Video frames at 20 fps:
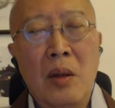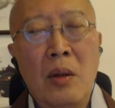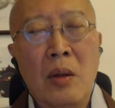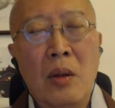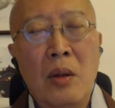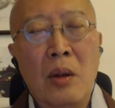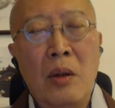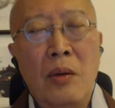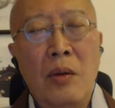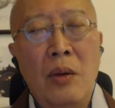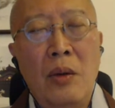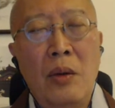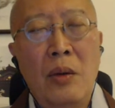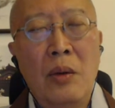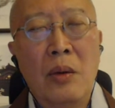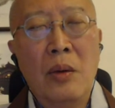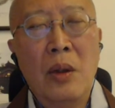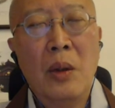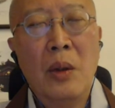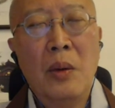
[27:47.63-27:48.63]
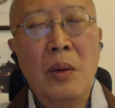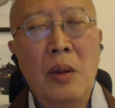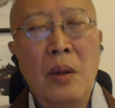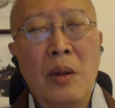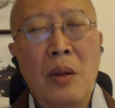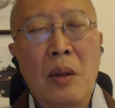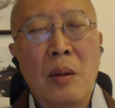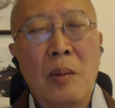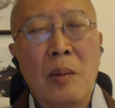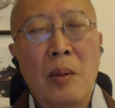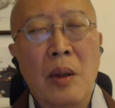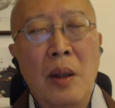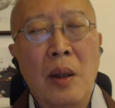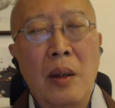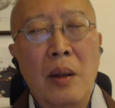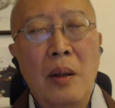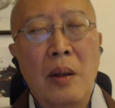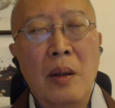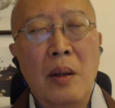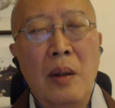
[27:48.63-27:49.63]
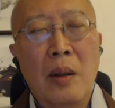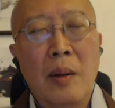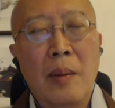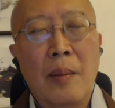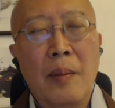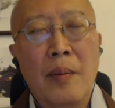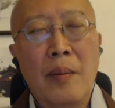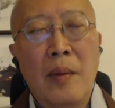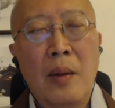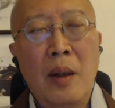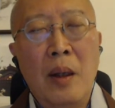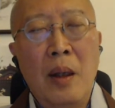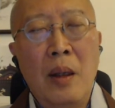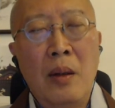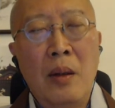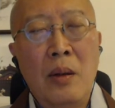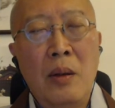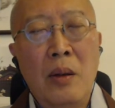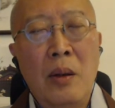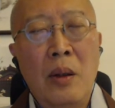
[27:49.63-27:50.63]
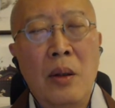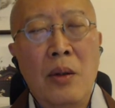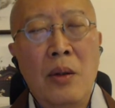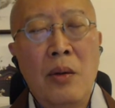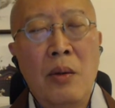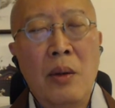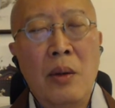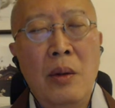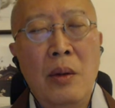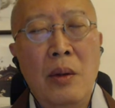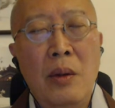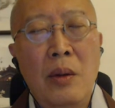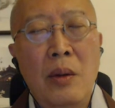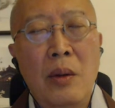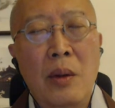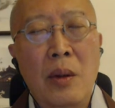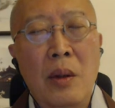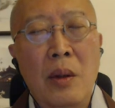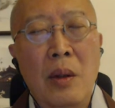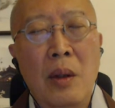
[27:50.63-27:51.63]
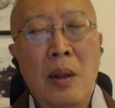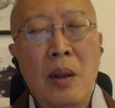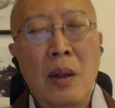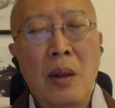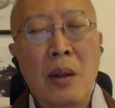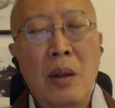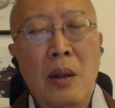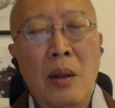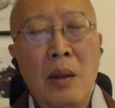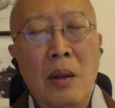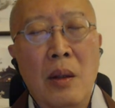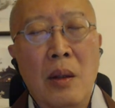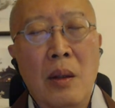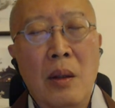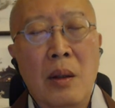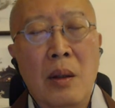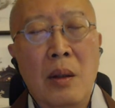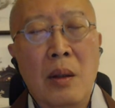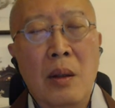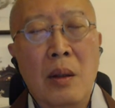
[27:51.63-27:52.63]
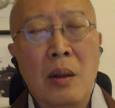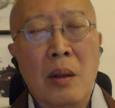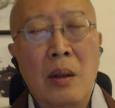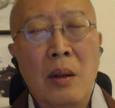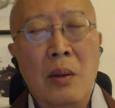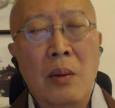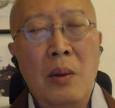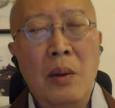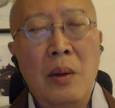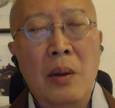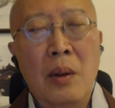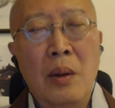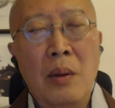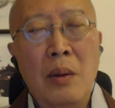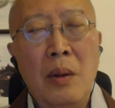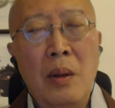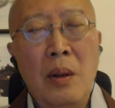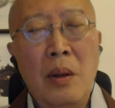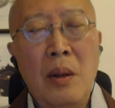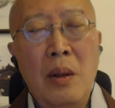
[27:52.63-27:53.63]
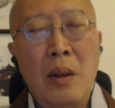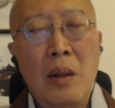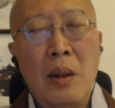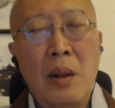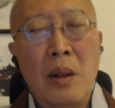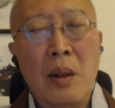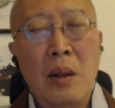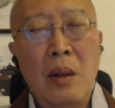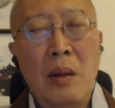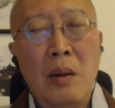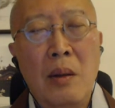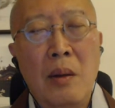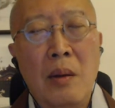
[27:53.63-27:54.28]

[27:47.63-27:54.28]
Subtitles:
So if you notice your breath at your nostrils, you will notice the